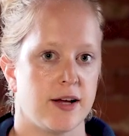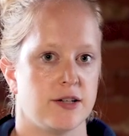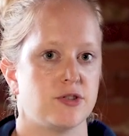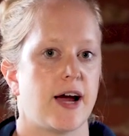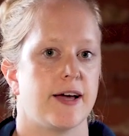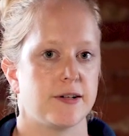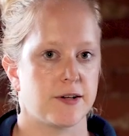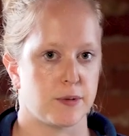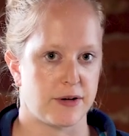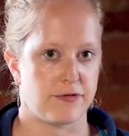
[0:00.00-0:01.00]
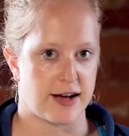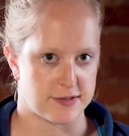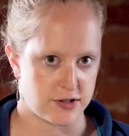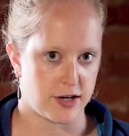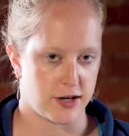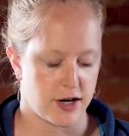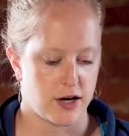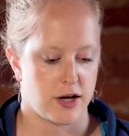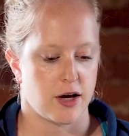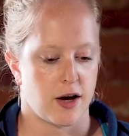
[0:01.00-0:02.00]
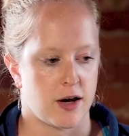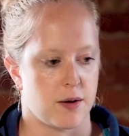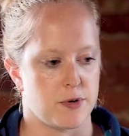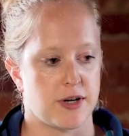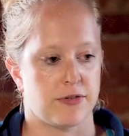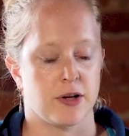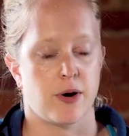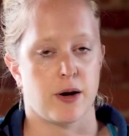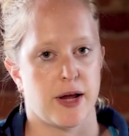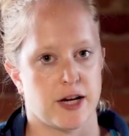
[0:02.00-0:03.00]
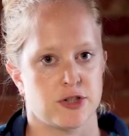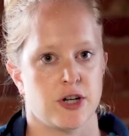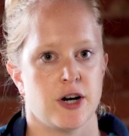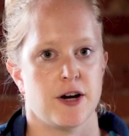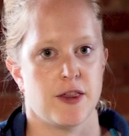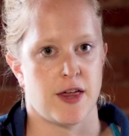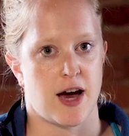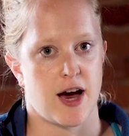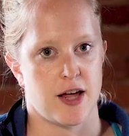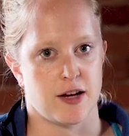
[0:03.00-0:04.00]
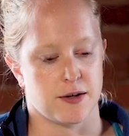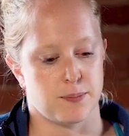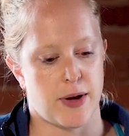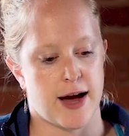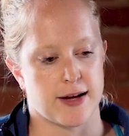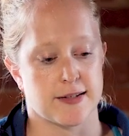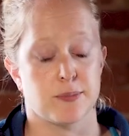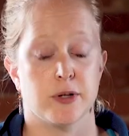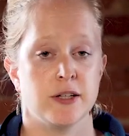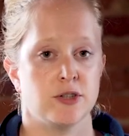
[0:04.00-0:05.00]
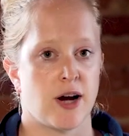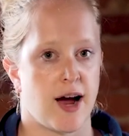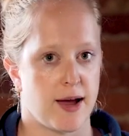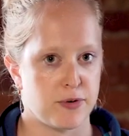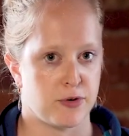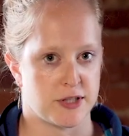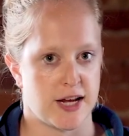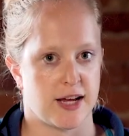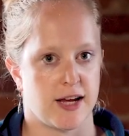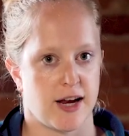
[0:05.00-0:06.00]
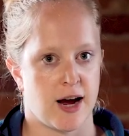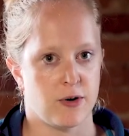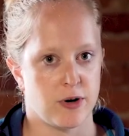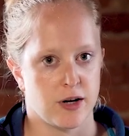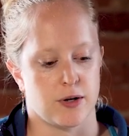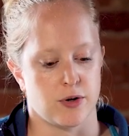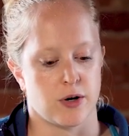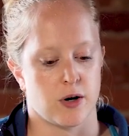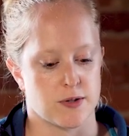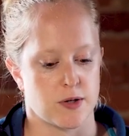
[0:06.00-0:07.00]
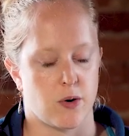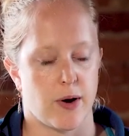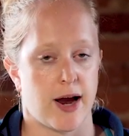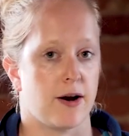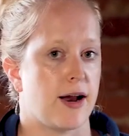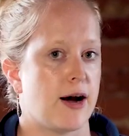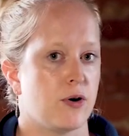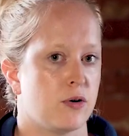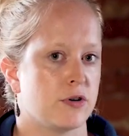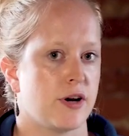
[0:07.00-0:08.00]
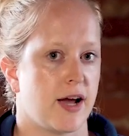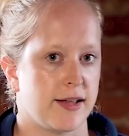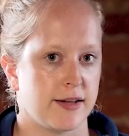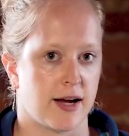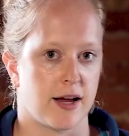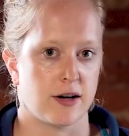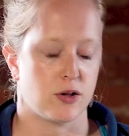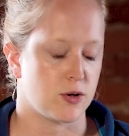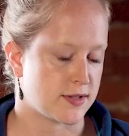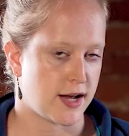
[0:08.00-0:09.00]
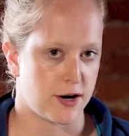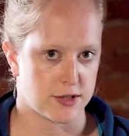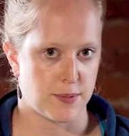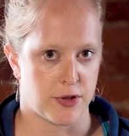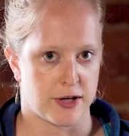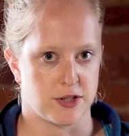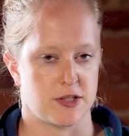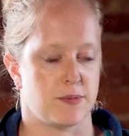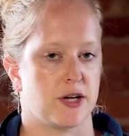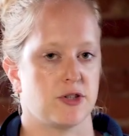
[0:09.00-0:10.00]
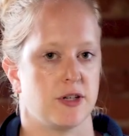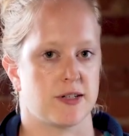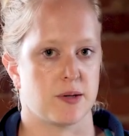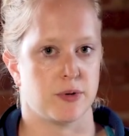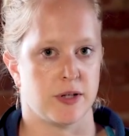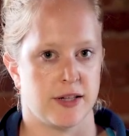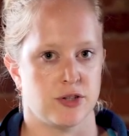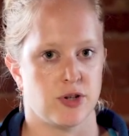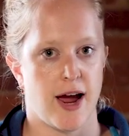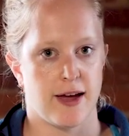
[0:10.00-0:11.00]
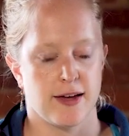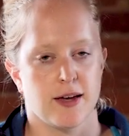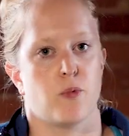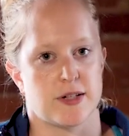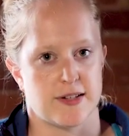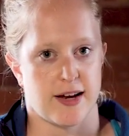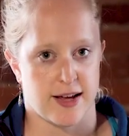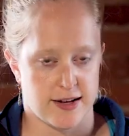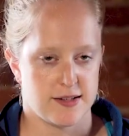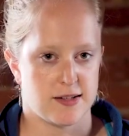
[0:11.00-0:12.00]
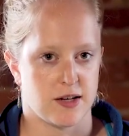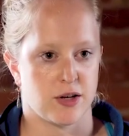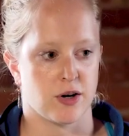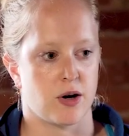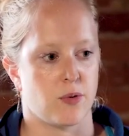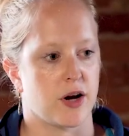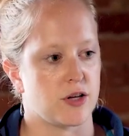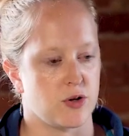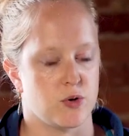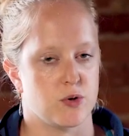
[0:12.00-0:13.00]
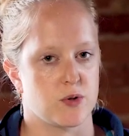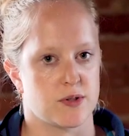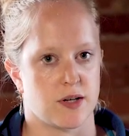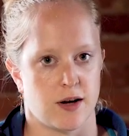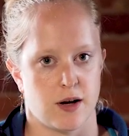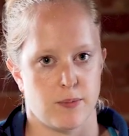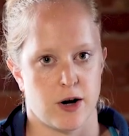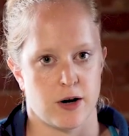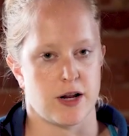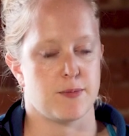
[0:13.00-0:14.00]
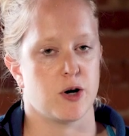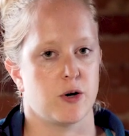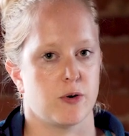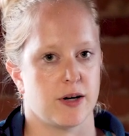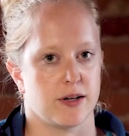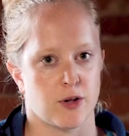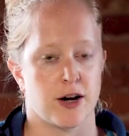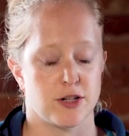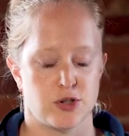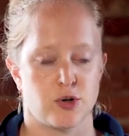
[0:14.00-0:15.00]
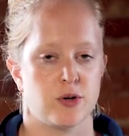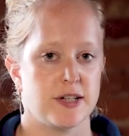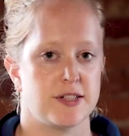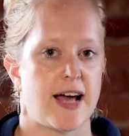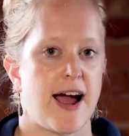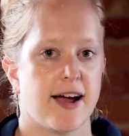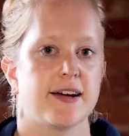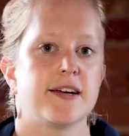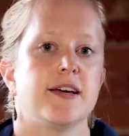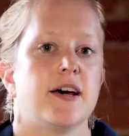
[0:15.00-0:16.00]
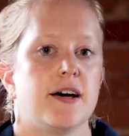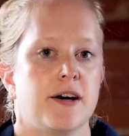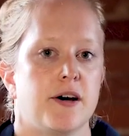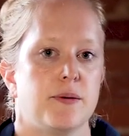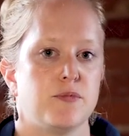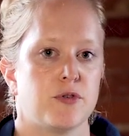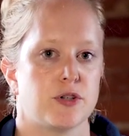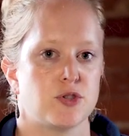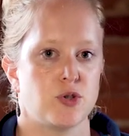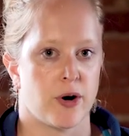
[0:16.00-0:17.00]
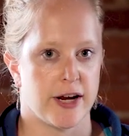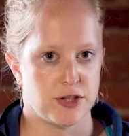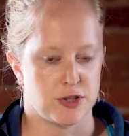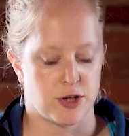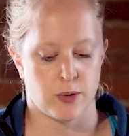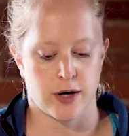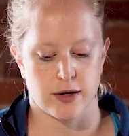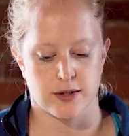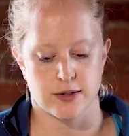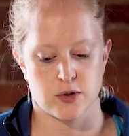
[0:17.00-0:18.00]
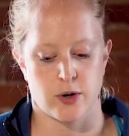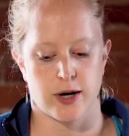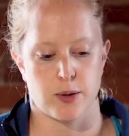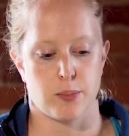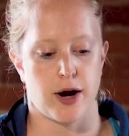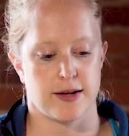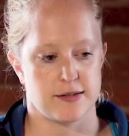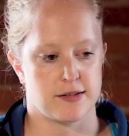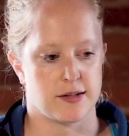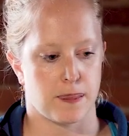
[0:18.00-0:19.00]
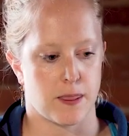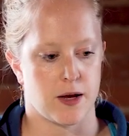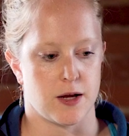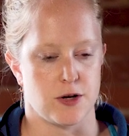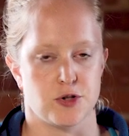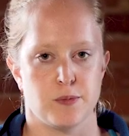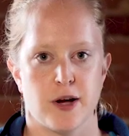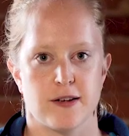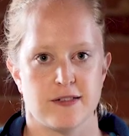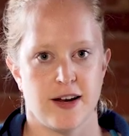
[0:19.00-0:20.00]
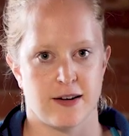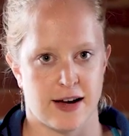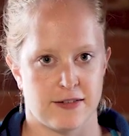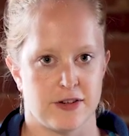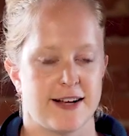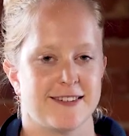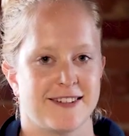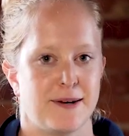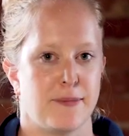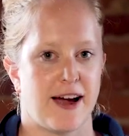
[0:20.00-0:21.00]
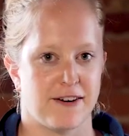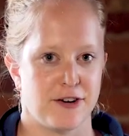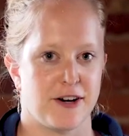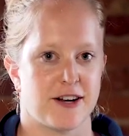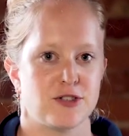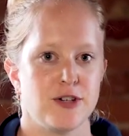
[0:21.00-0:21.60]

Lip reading: and dry it a little bit faster. You definitely want to make sure that the bag is completely dry before taking it out. And you can also air it out overnight, like on a clothesline or something, just to make sure it's completely dry. Once it is, you're going to want to use our NEMO large storage sack for storage. You don't want to store it compressed, and you should be all set and have a nice clean bag for your next